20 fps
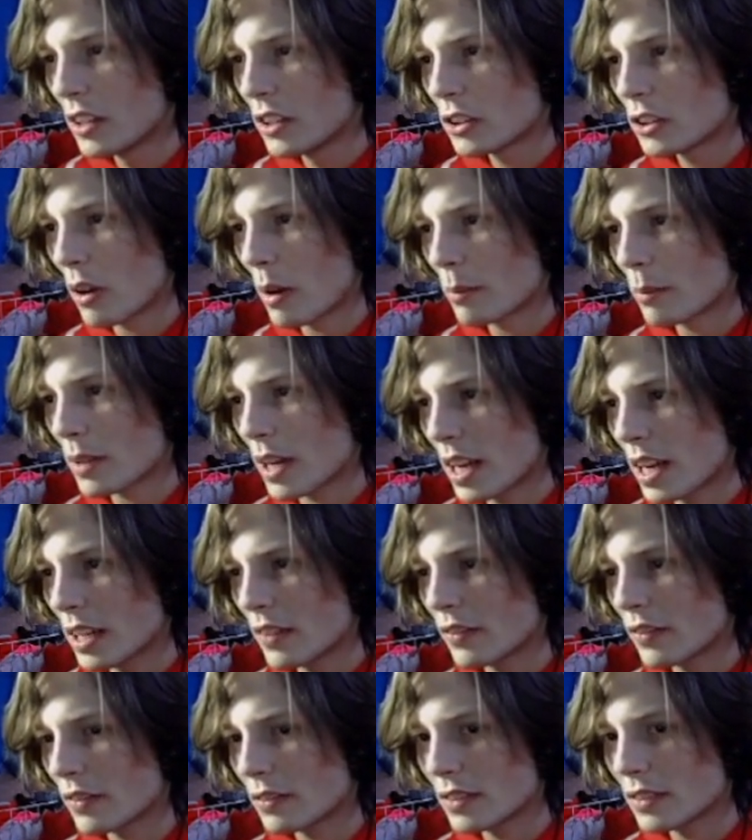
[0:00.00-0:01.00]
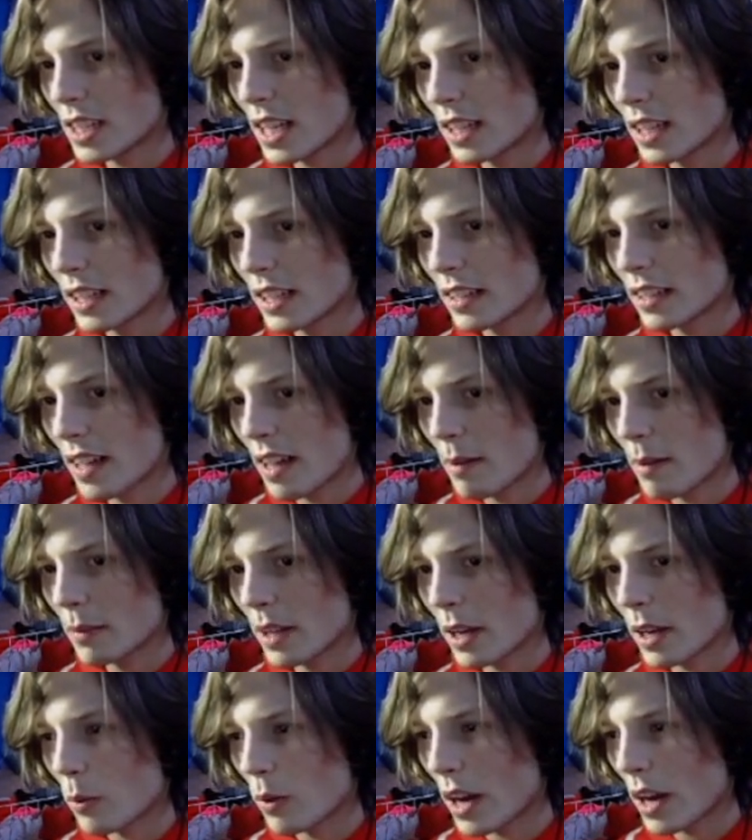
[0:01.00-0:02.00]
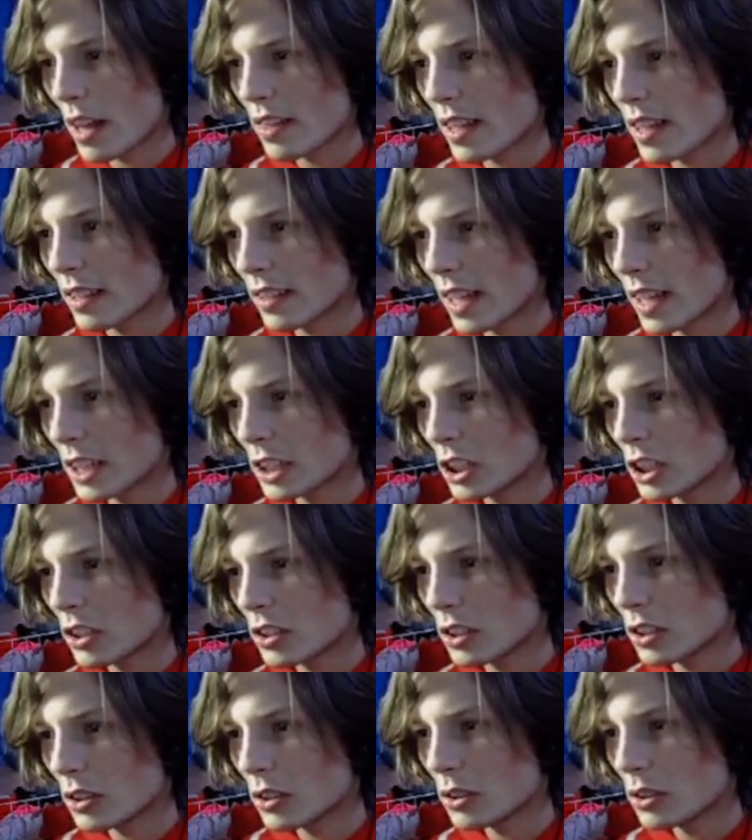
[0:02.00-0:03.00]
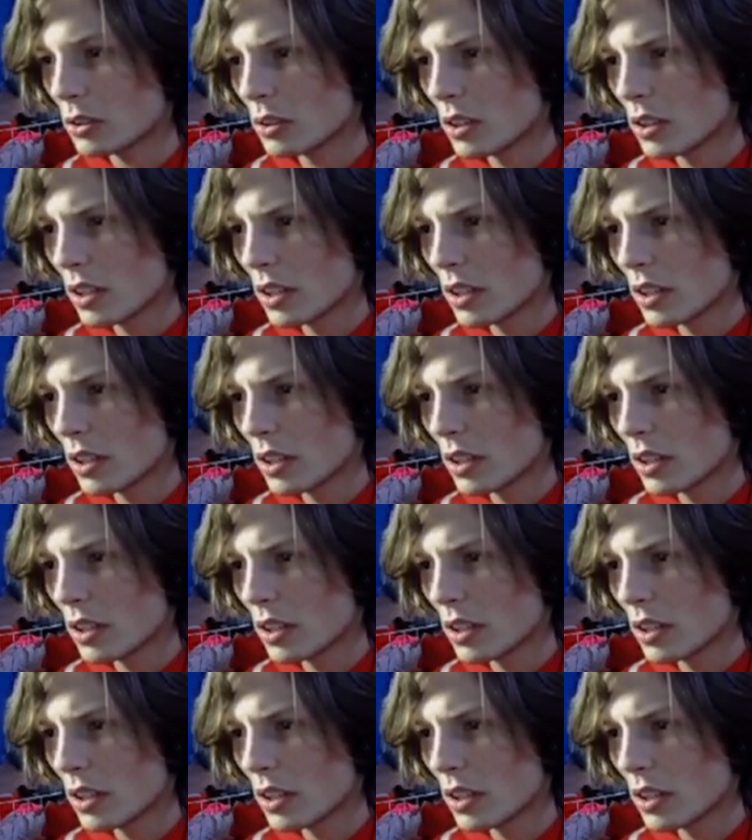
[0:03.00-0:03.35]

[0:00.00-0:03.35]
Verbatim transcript: So I'm kind of telling them like what I think they should do,